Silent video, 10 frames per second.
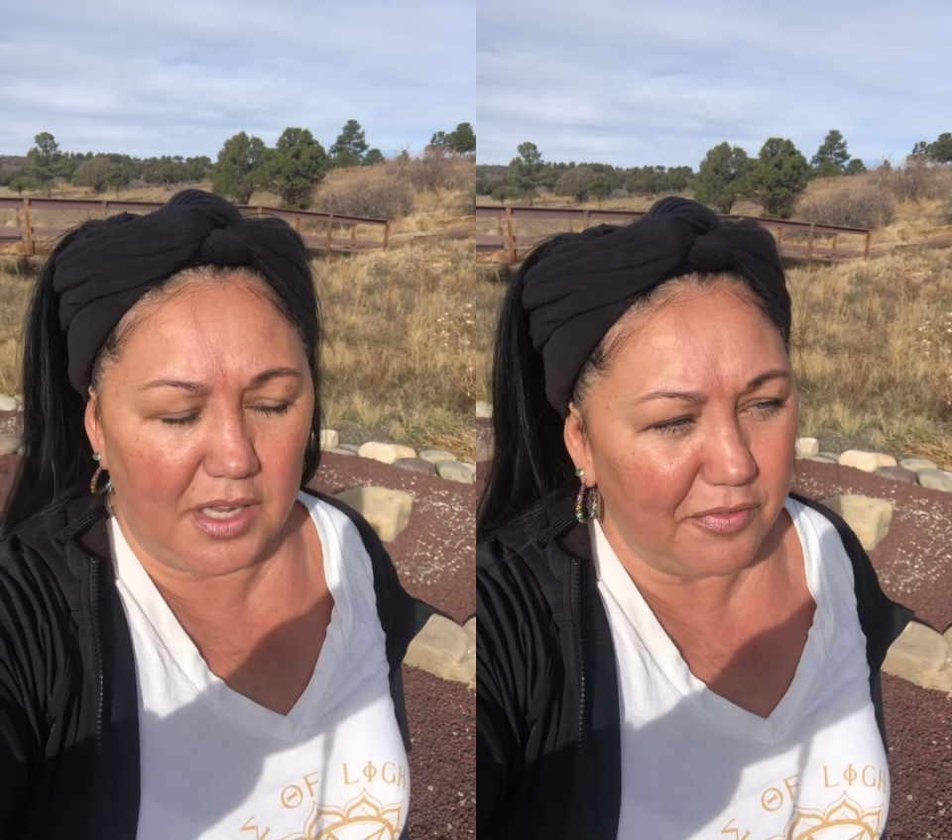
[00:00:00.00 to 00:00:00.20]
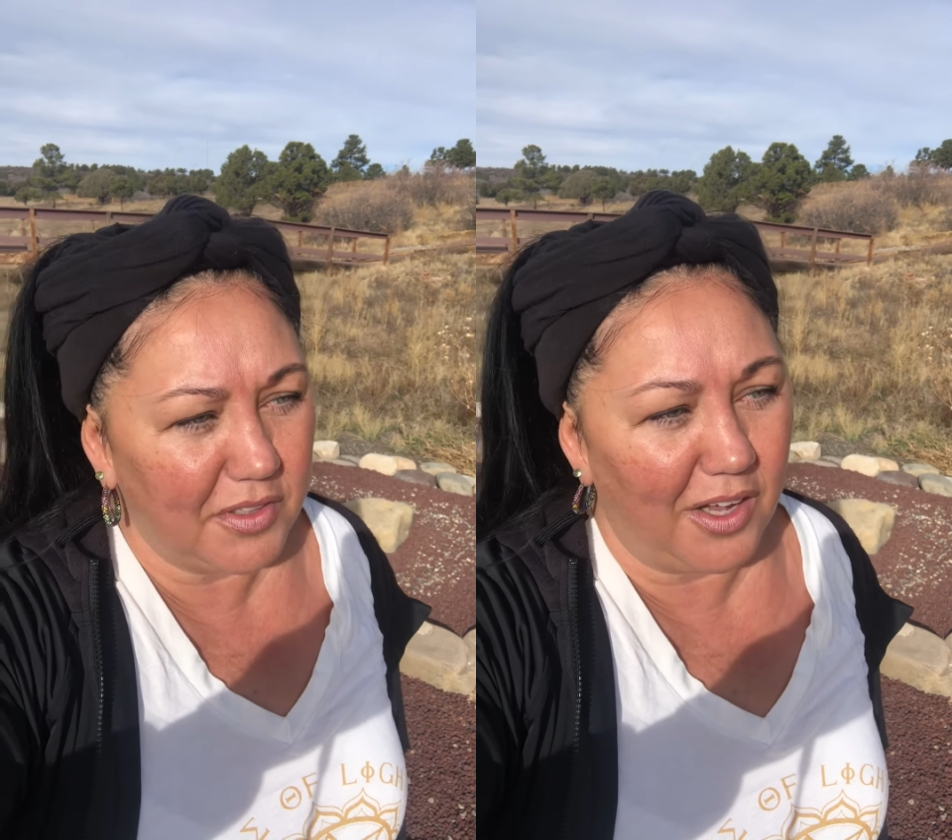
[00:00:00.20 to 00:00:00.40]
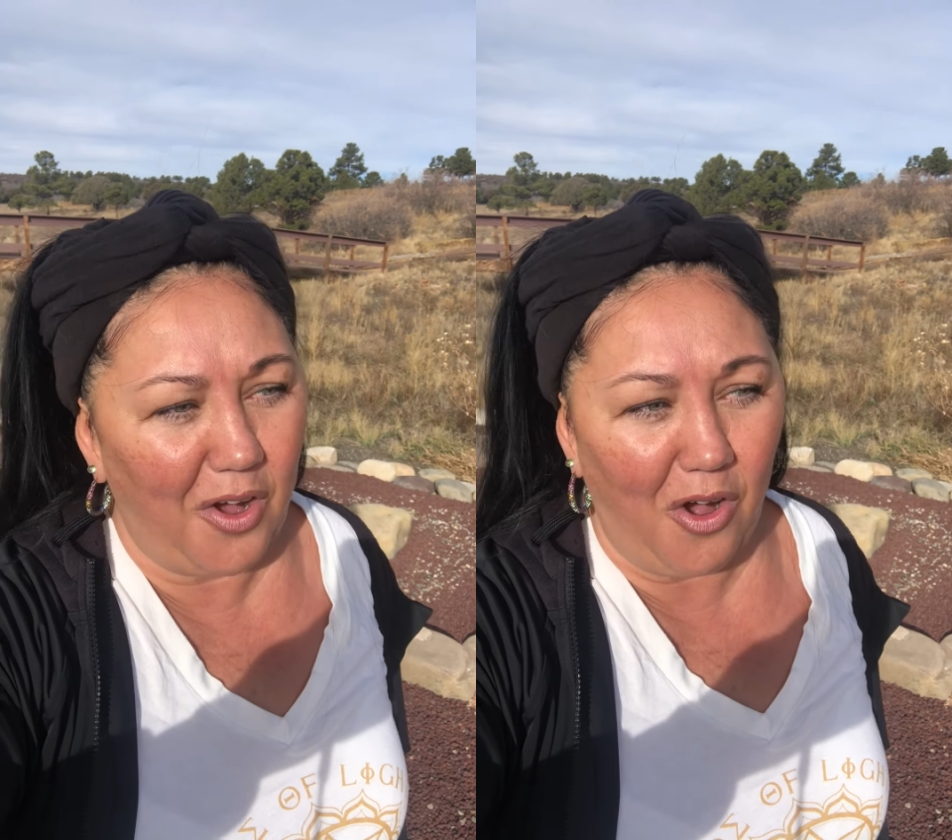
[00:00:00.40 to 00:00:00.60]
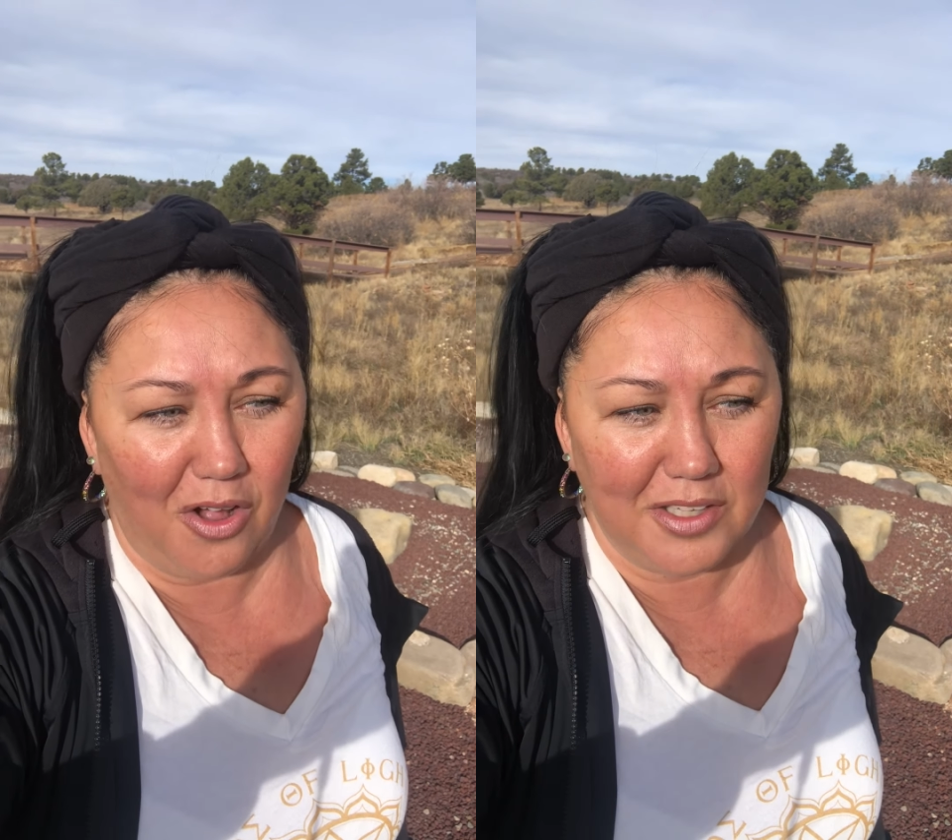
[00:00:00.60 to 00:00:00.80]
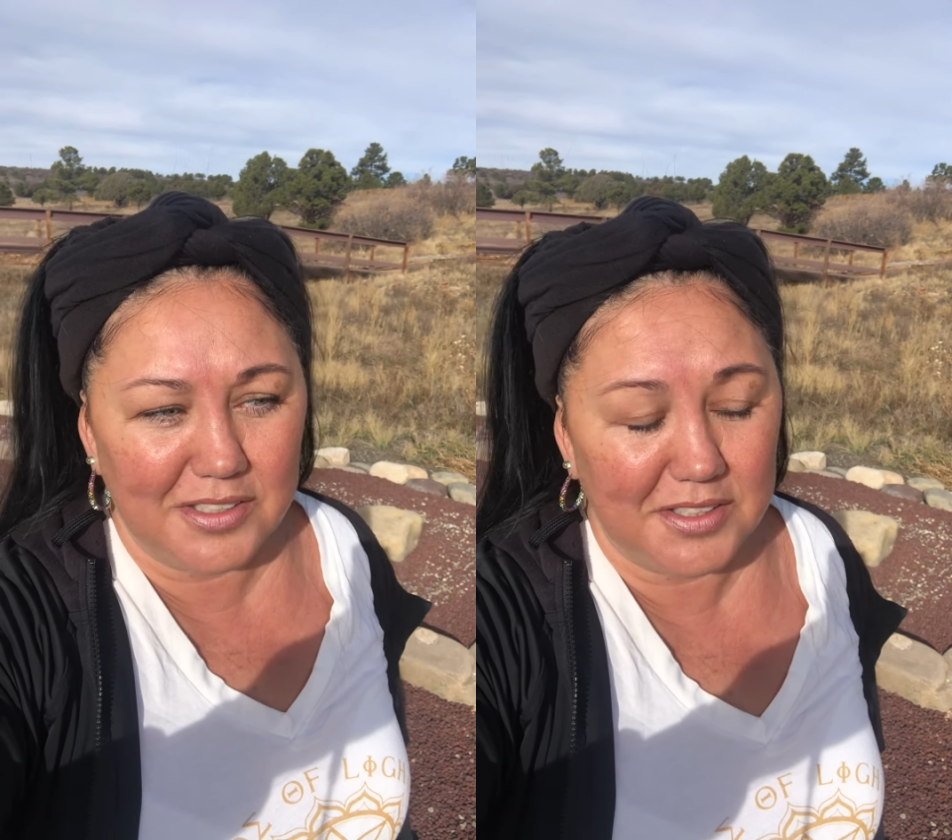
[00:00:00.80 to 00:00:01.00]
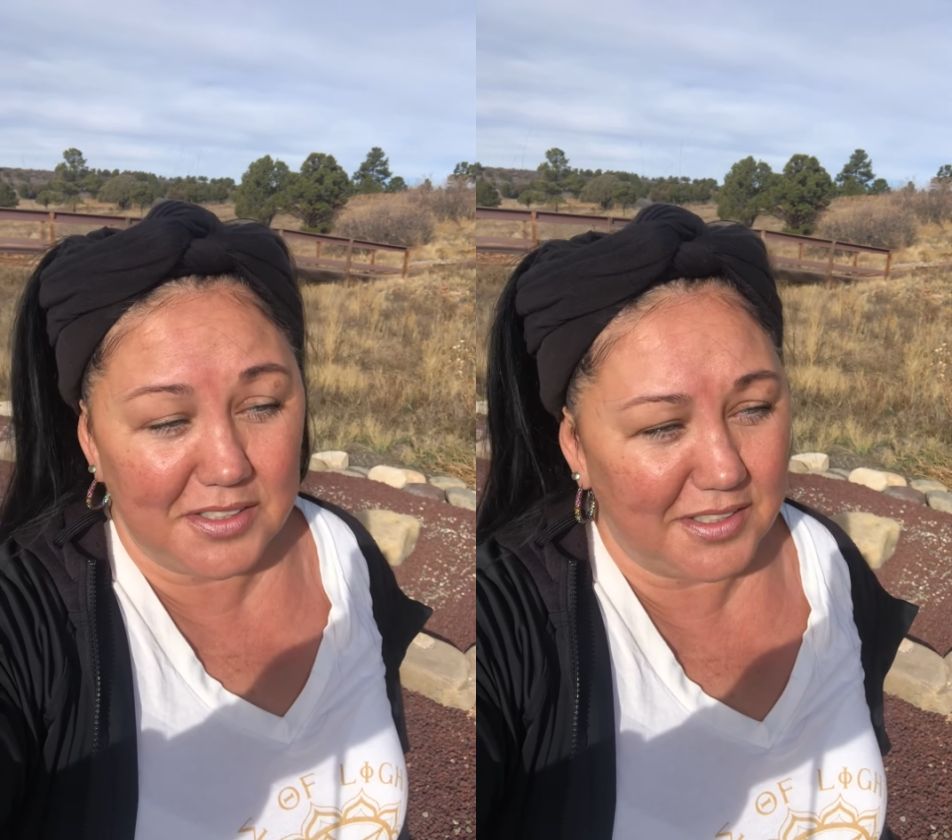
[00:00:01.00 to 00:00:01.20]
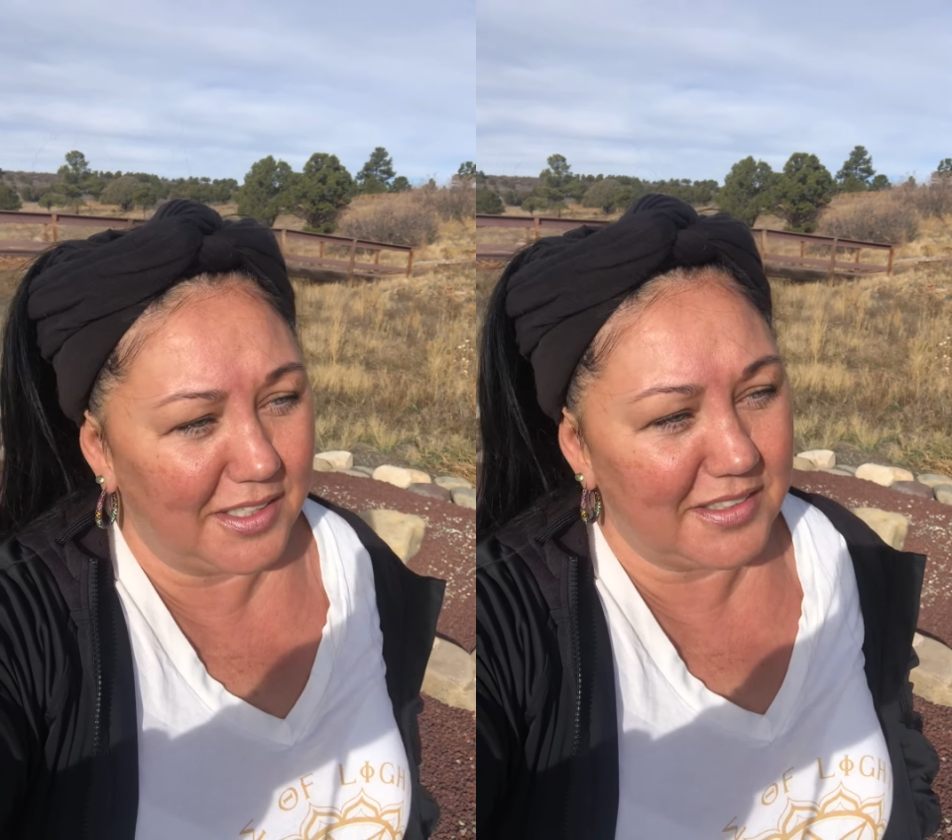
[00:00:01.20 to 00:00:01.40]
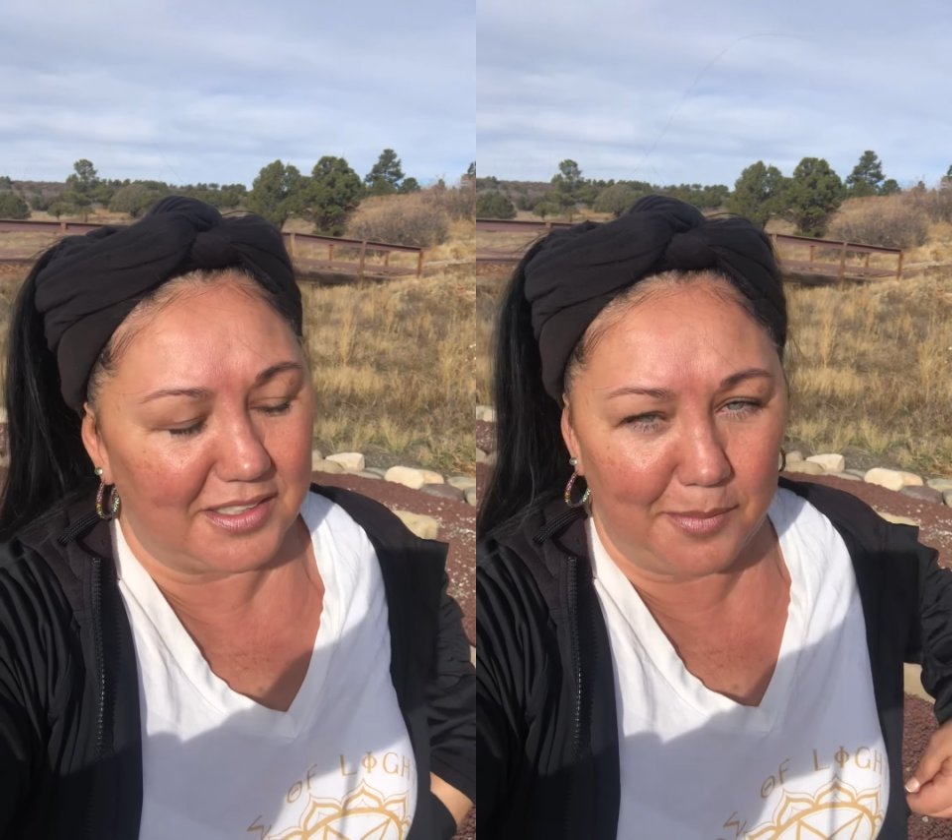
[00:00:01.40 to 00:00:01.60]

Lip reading: definitely a haul and a distance,